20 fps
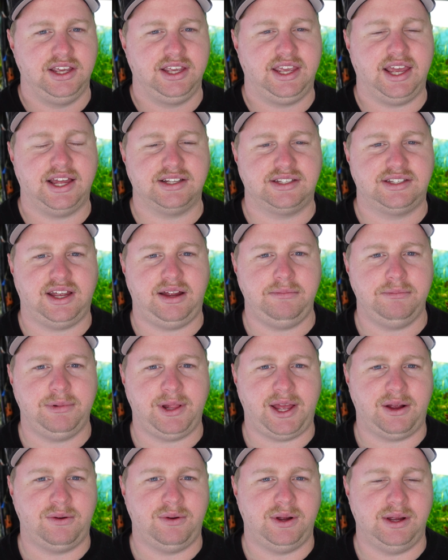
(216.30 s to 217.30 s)
get some
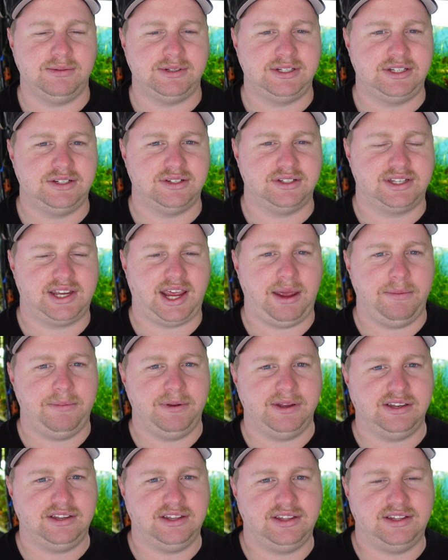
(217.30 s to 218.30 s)
black worms to escape
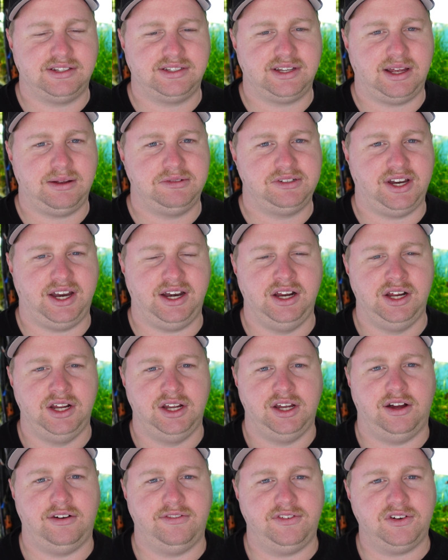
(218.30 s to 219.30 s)
into the substrate
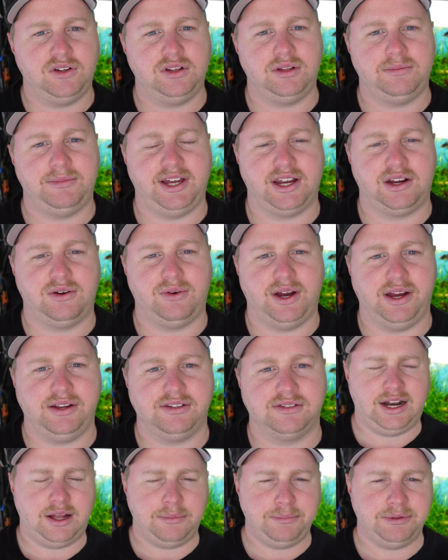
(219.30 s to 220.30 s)
of all of my
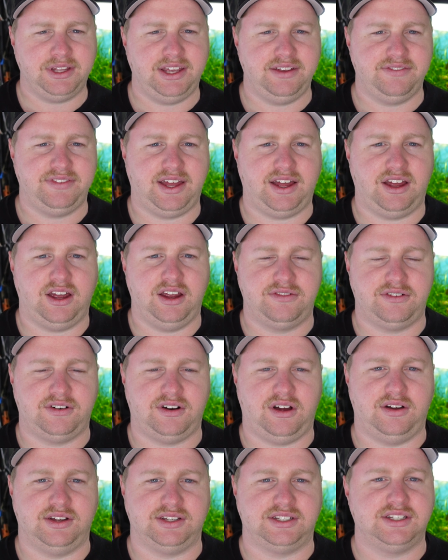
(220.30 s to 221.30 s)
aquariums. And I believe that
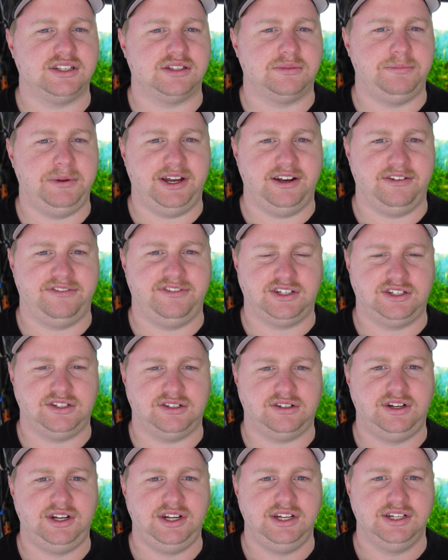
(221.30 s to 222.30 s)
overall it's just
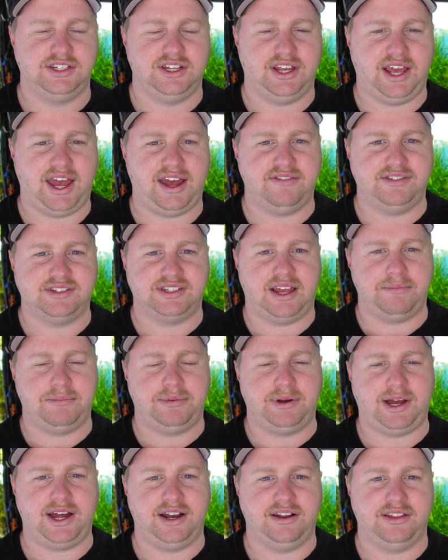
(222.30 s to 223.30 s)
beneficial to have as that
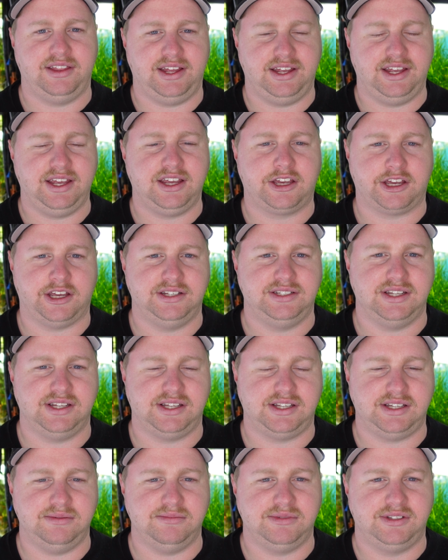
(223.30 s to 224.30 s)
part of the
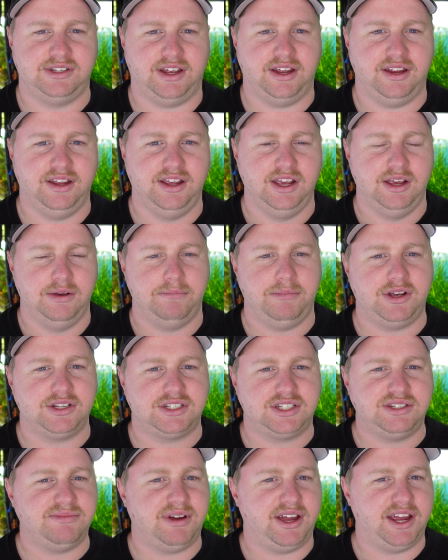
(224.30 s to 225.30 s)
ecosystem, so
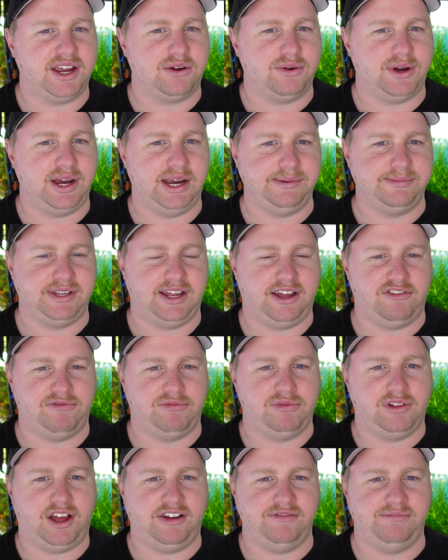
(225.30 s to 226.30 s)
most of my aquariums
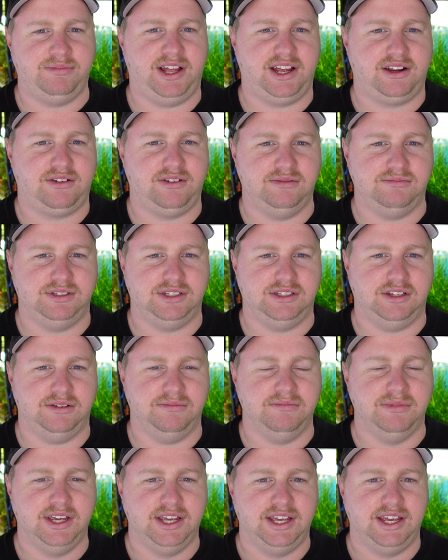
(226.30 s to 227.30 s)
have live black worms in
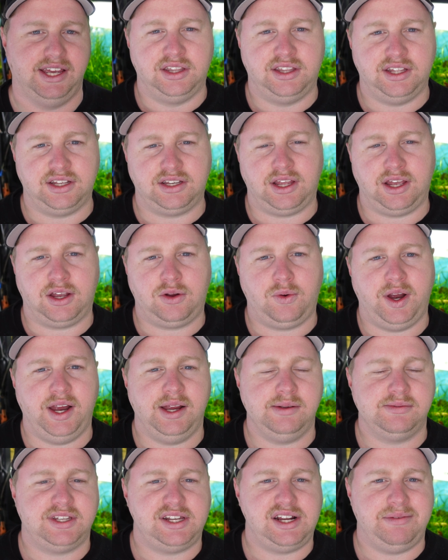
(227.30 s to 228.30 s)
them. The
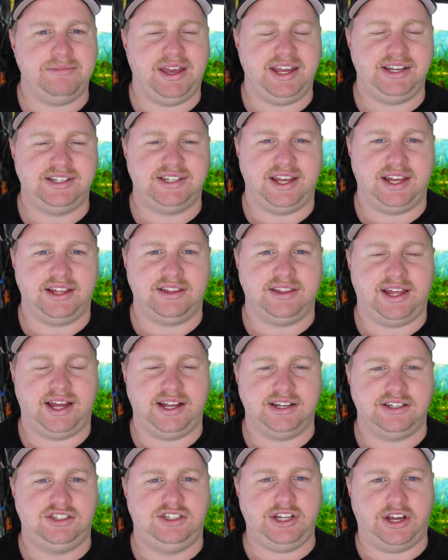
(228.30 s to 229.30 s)
aquariums that I maintain
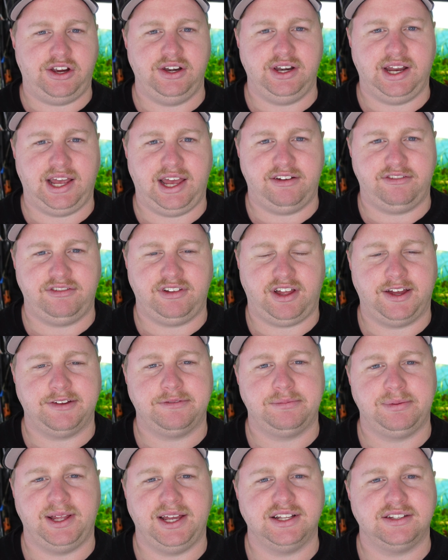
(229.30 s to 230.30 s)
that don't have
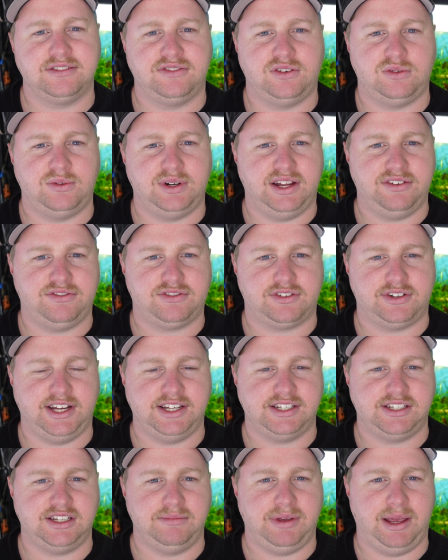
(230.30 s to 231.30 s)
live plants for whatever
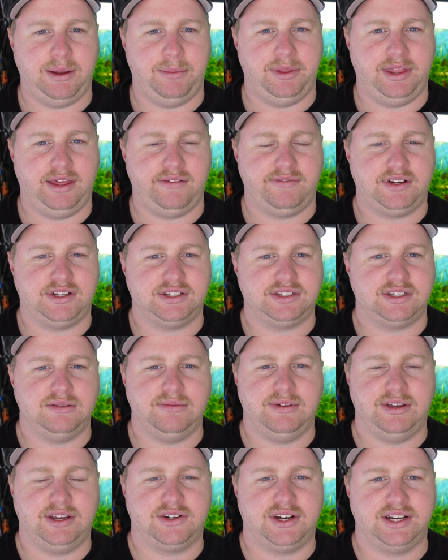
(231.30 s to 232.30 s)
reason, maybe they've got
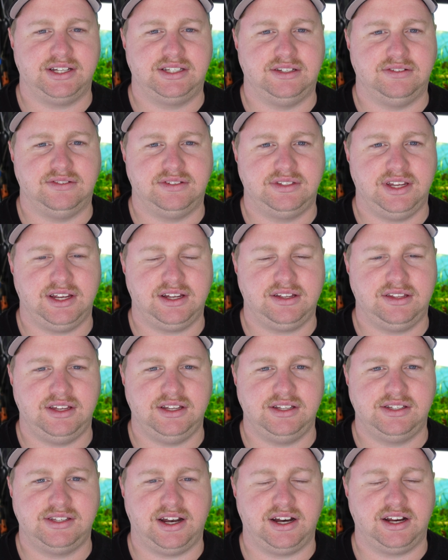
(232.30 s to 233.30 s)
some aggressive
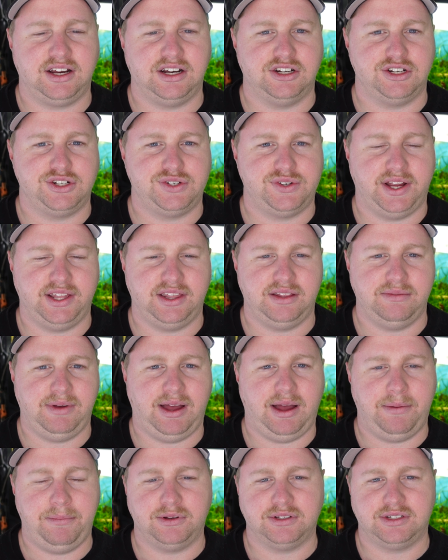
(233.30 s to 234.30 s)
cichlids that are going to shred them
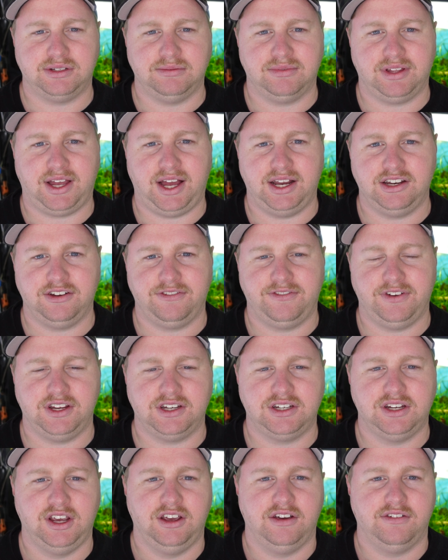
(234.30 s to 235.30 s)
up, or some larger
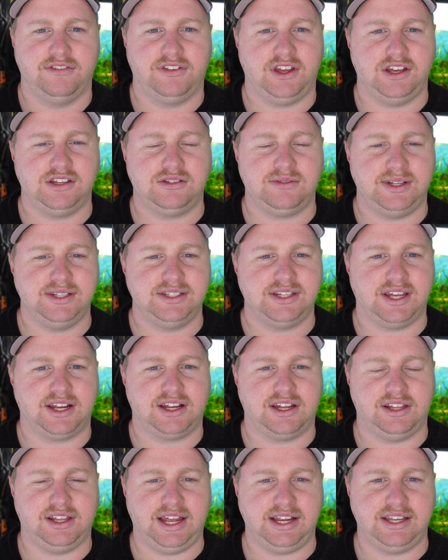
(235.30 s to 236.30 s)
fish. For those ones, I
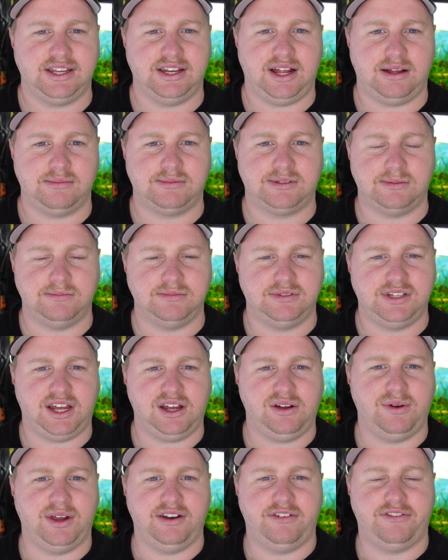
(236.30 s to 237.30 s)
collected up some
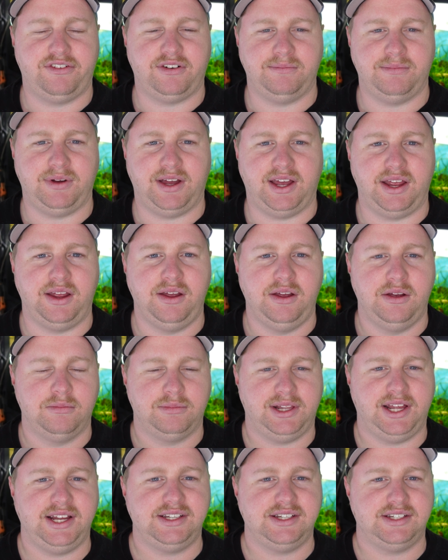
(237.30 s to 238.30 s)
duckweed from my
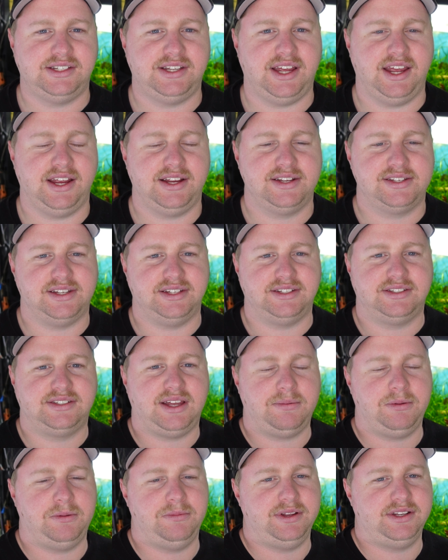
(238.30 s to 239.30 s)
planted tanks and
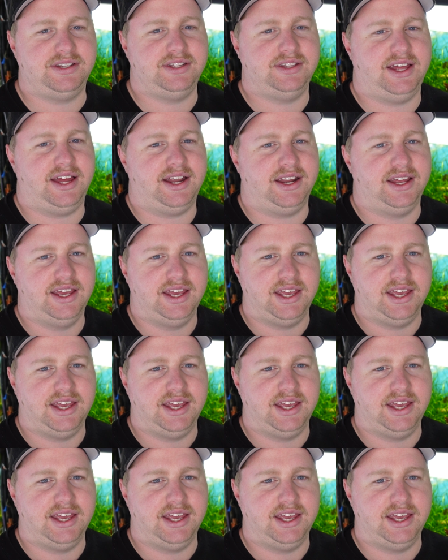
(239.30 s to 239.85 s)
supplemented that